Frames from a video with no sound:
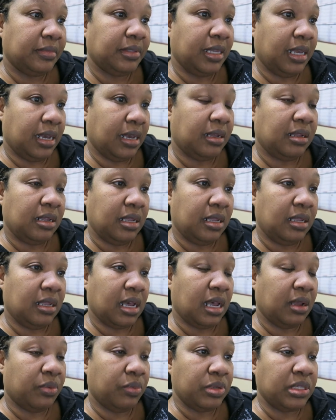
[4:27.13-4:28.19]
yeah, it,
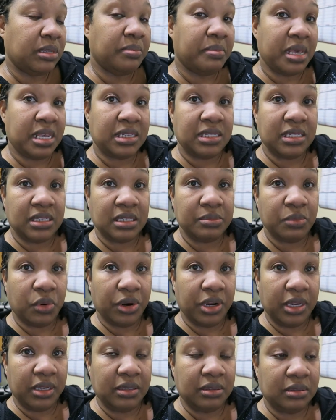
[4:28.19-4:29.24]
I was a mess this
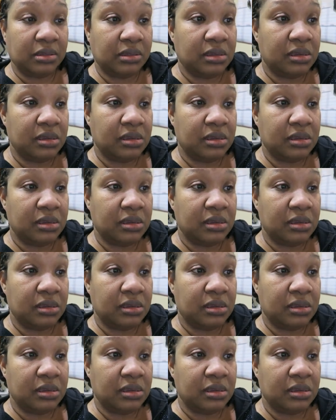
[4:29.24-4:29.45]
morning.